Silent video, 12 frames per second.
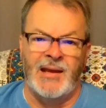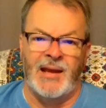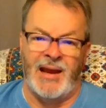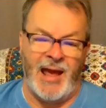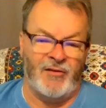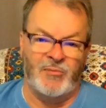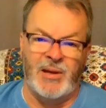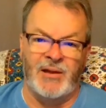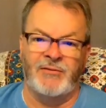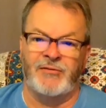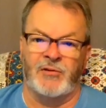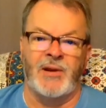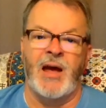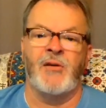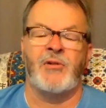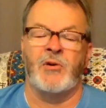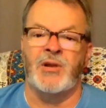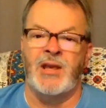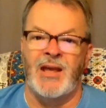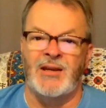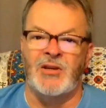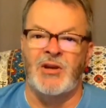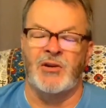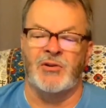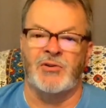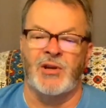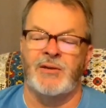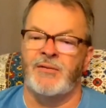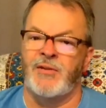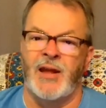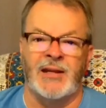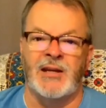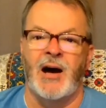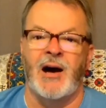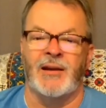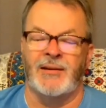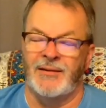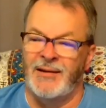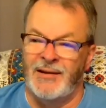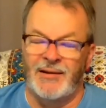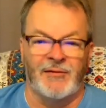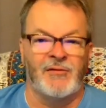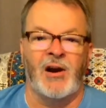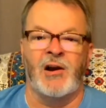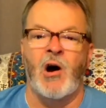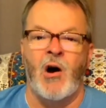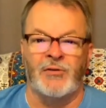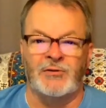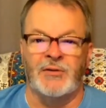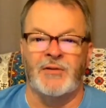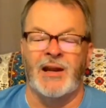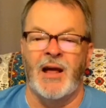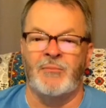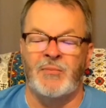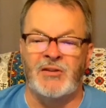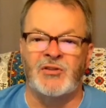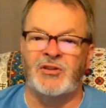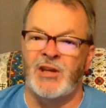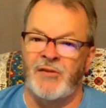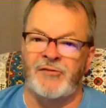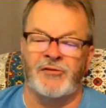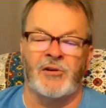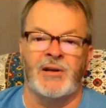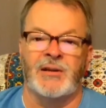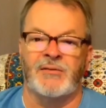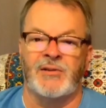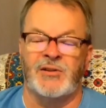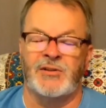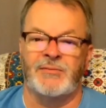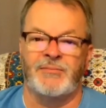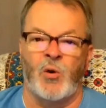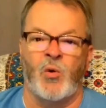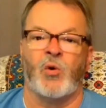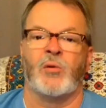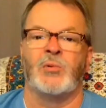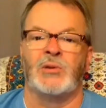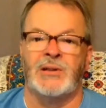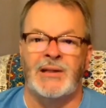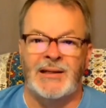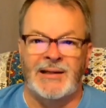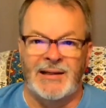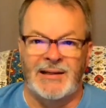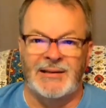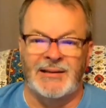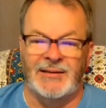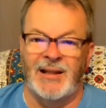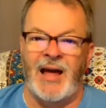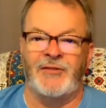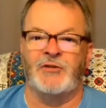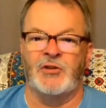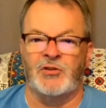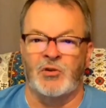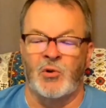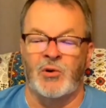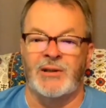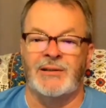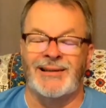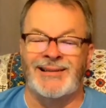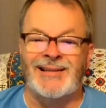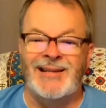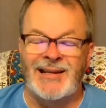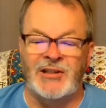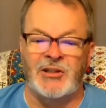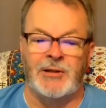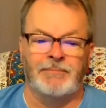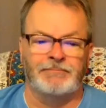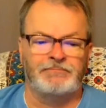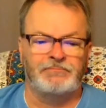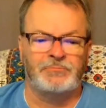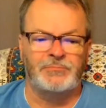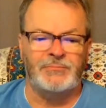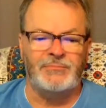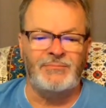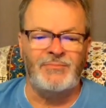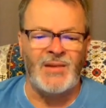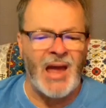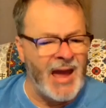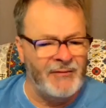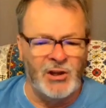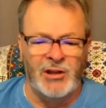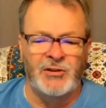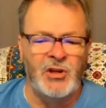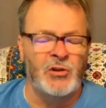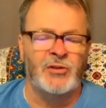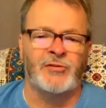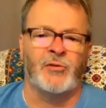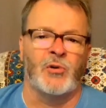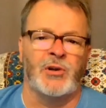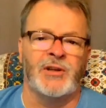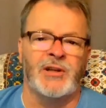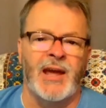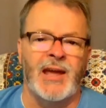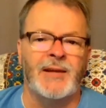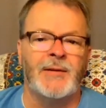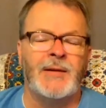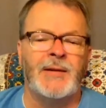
and have been for now 38 years, and thank God very often that I've been set free of this horrible, life-destroying addiction. I have good news for you today.